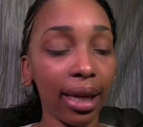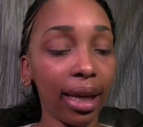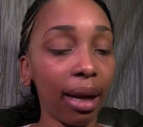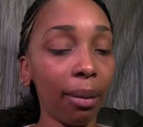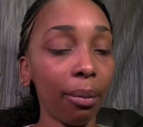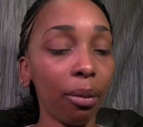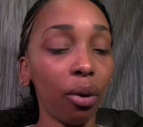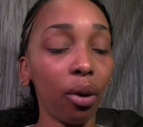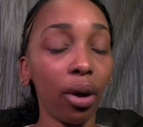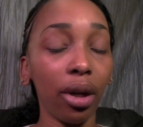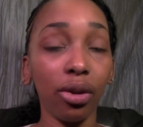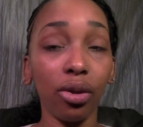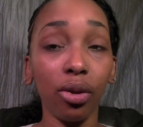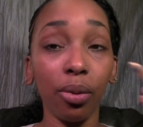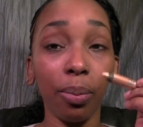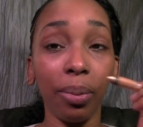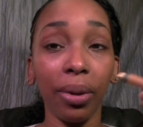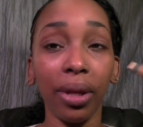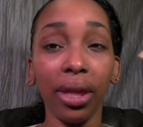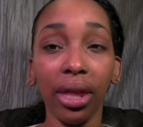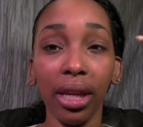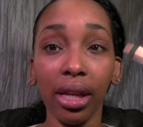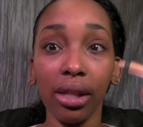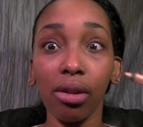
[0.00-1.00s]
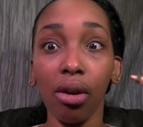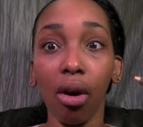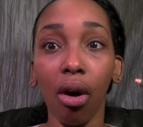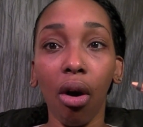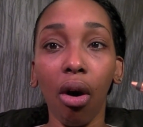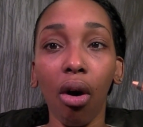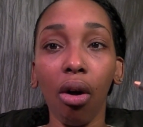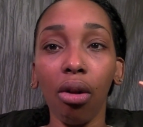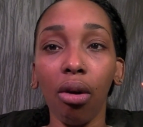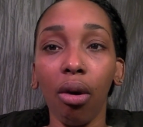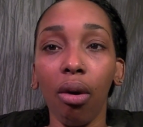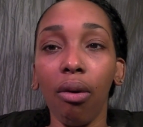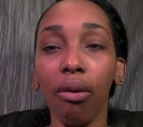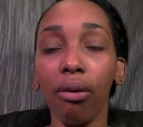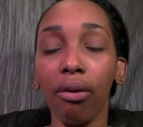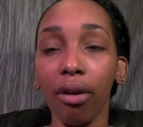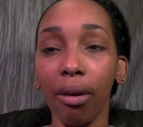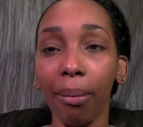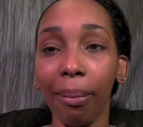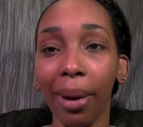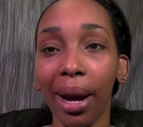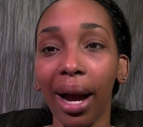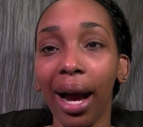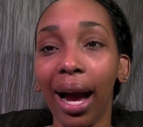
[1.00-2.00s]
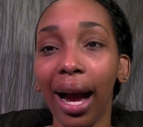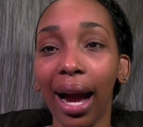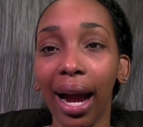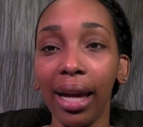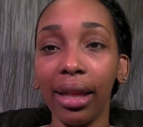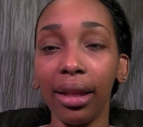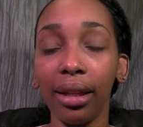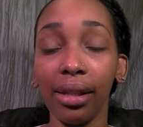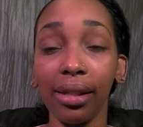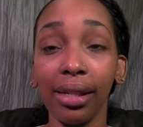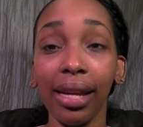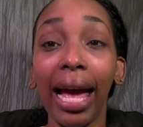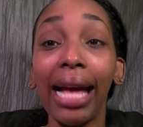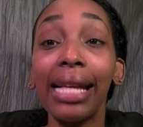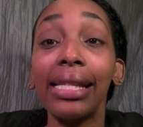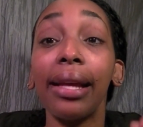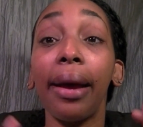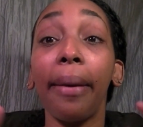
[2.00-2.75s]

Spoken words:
and I'm going to put this all over my eyelids as